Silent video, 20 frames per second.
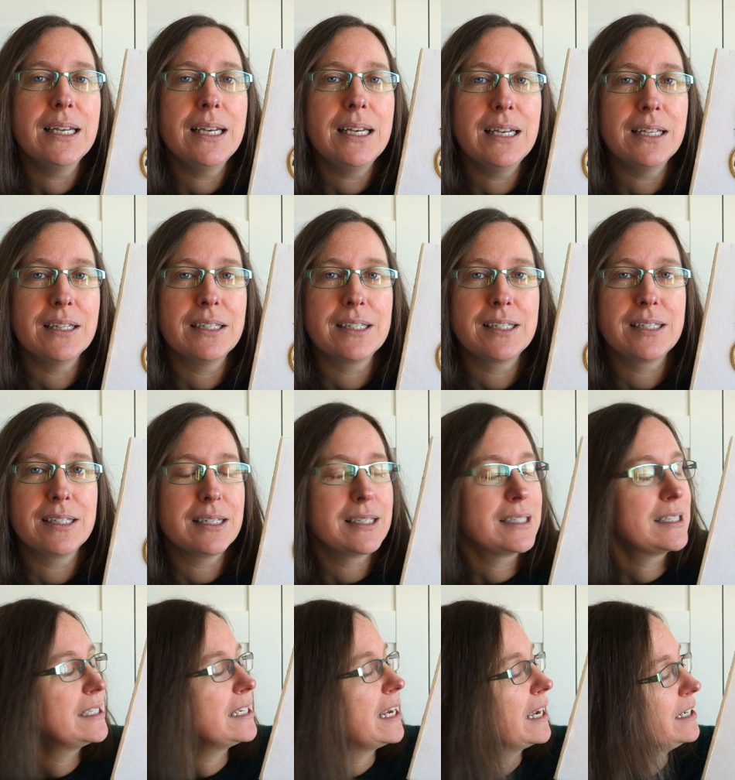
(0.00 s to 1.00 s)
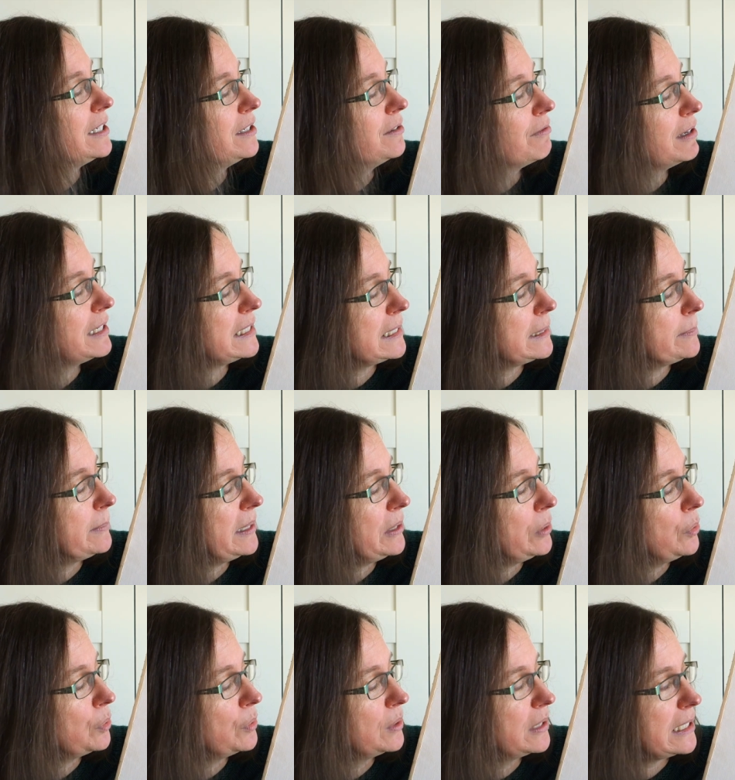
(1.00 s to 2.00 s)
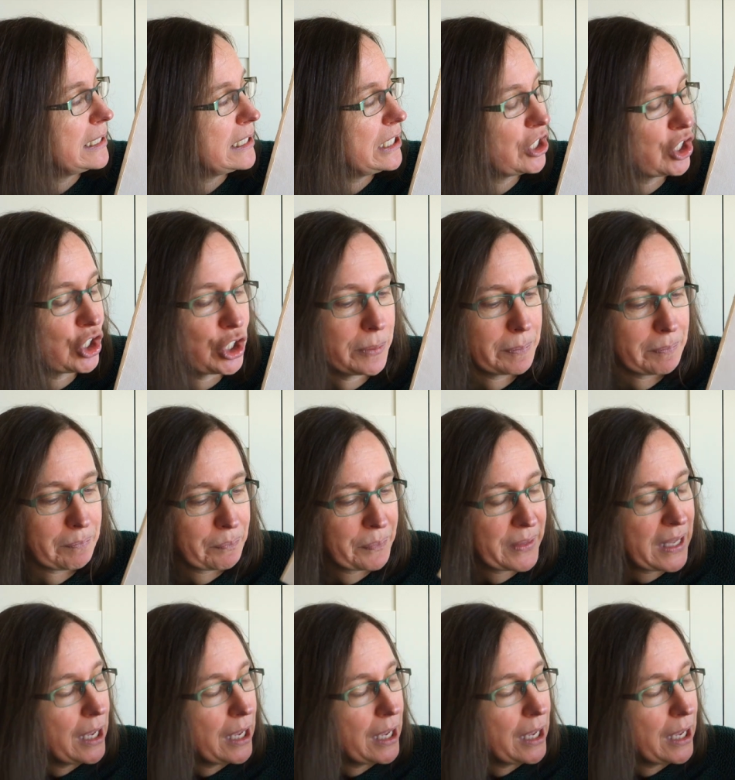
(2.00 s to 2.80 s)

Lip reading: it's stayed in reasonably good condition.